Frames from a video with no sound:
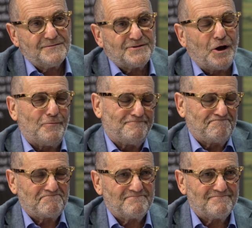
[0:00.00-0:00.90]
So,
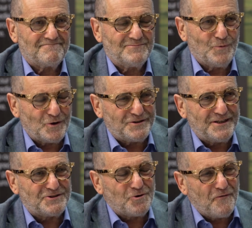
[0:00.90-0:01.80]
what's
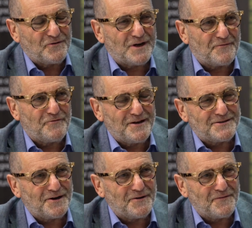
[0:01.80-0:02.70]
in store for travel
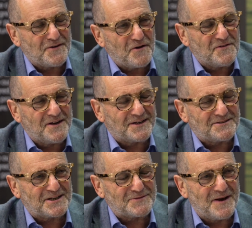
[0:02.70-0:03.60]
retail over the next
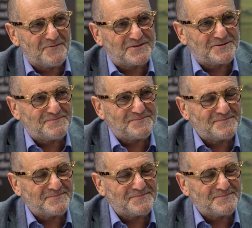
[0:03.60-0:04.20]
6 months?